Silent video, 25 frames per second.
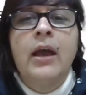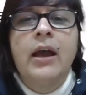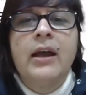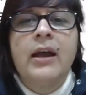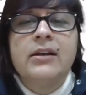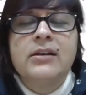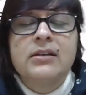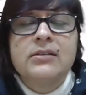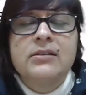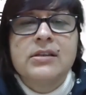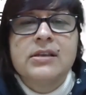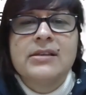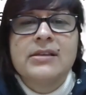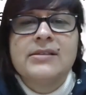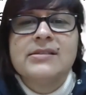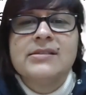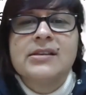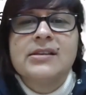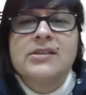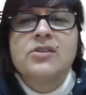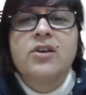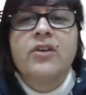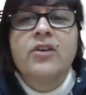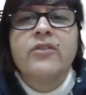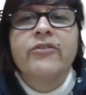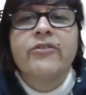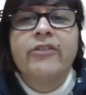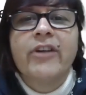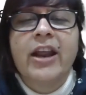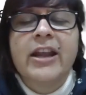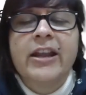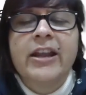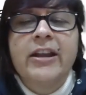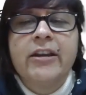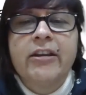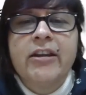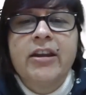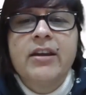and census of
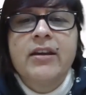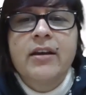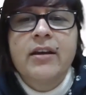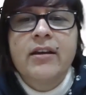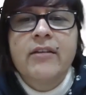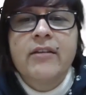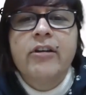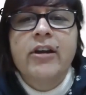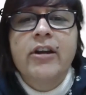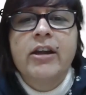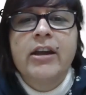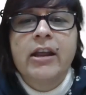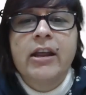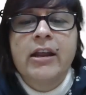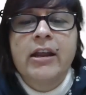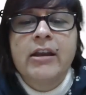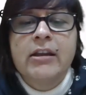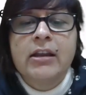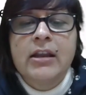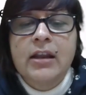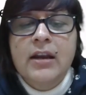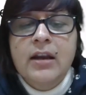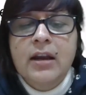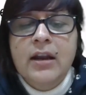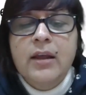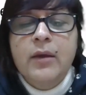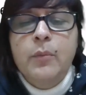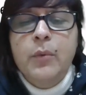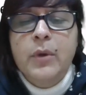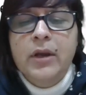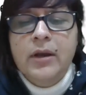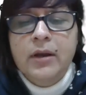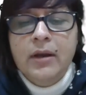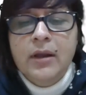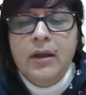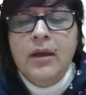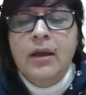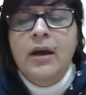
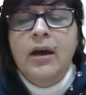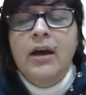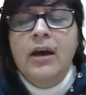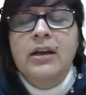1911